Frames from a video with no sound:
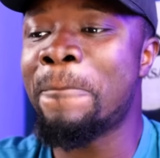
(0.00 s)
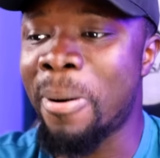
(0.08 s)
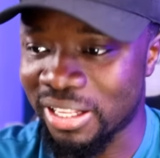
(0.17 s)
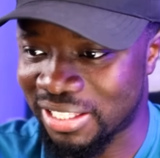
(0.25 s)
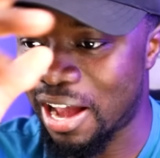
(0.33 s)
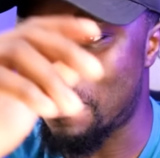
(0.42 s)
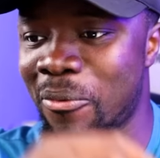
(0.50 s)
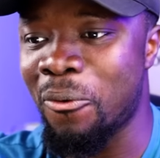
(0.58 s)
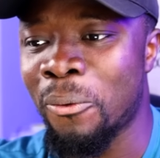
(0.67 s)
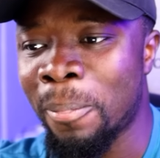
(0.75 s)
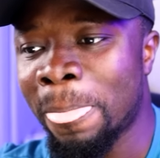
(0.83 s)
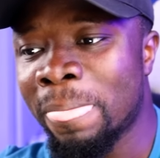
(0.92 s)

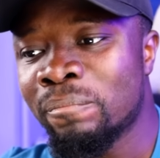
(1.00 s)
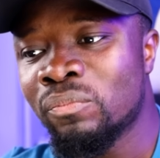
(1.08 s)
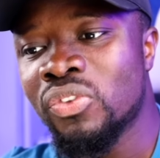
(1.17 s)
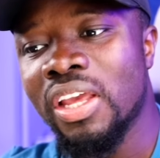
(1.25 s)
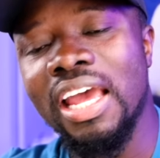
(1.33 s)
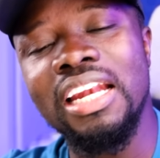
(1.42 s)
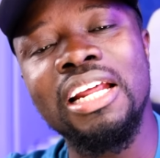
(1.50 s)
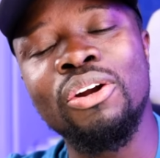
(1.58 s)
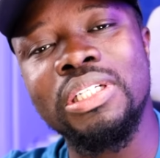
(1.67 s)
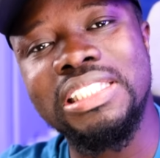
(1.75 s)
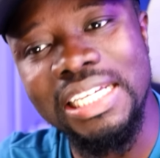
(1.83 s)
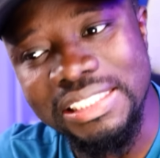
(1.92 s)
Portable, and then
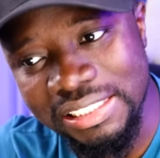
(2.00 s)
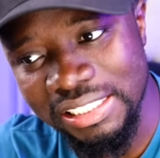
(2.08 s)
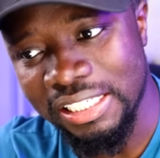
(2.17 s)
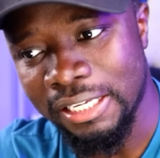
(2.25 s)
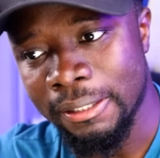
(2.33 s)
authentic.